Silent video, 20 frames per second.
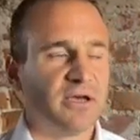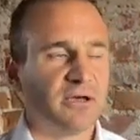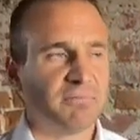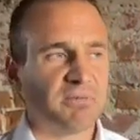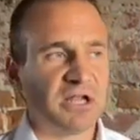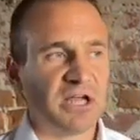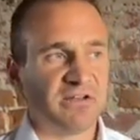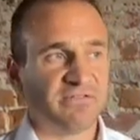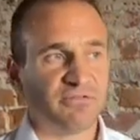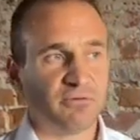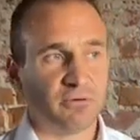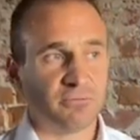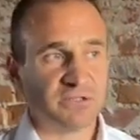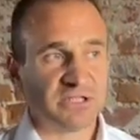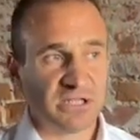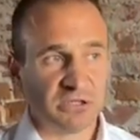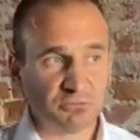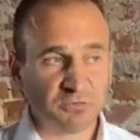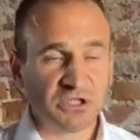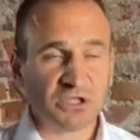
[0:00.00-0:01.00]
platforms
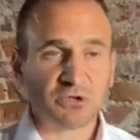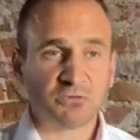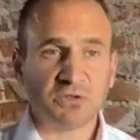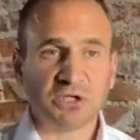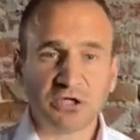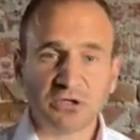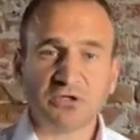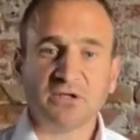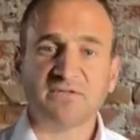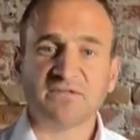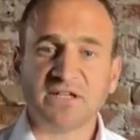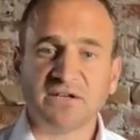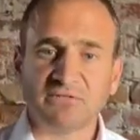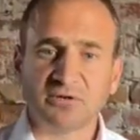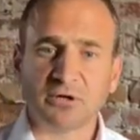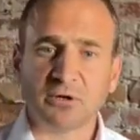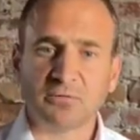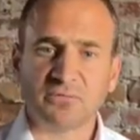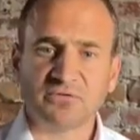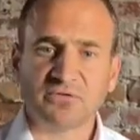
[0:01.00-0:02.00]
and which we could have
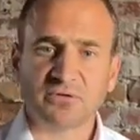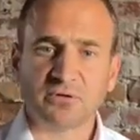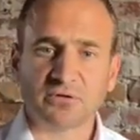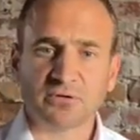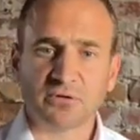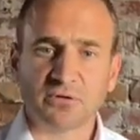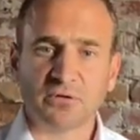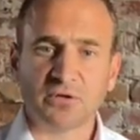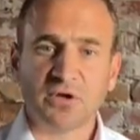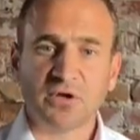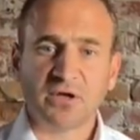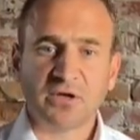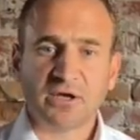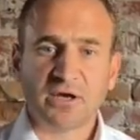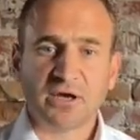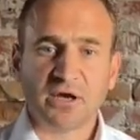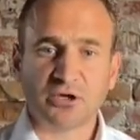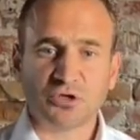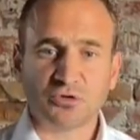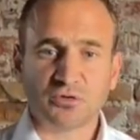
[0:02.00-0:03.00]
developed further
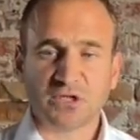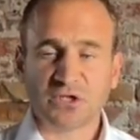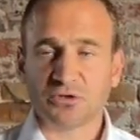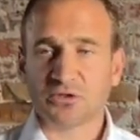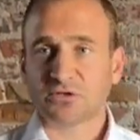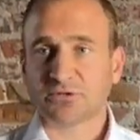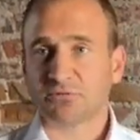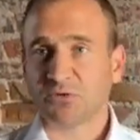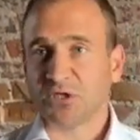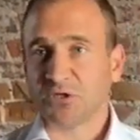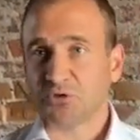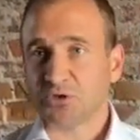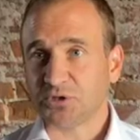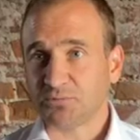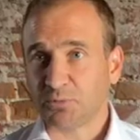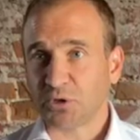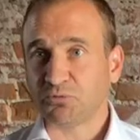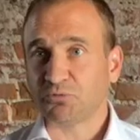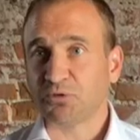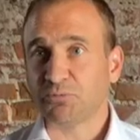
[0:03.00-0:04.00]
during the 3 years,
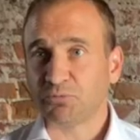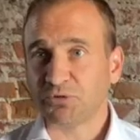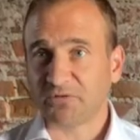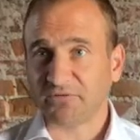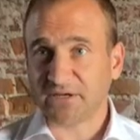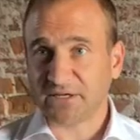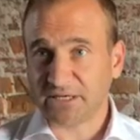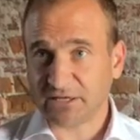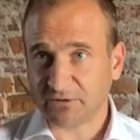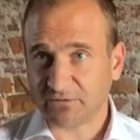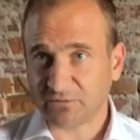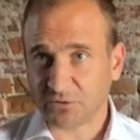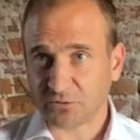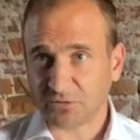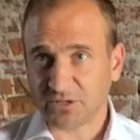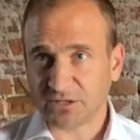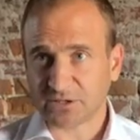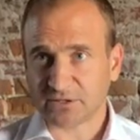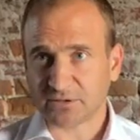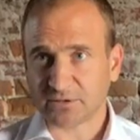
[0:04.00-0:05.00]
but were prevented of
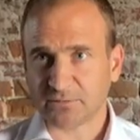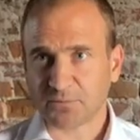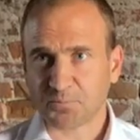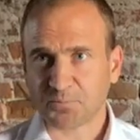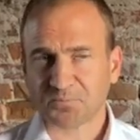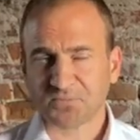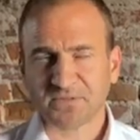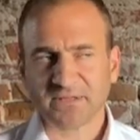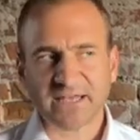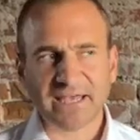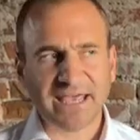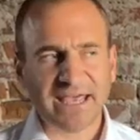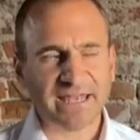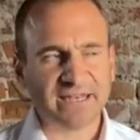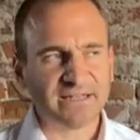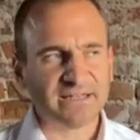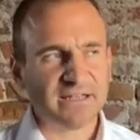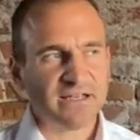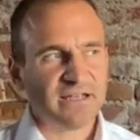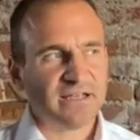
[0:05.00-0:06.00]
doing so.
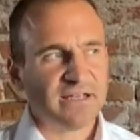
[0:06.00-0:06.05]
And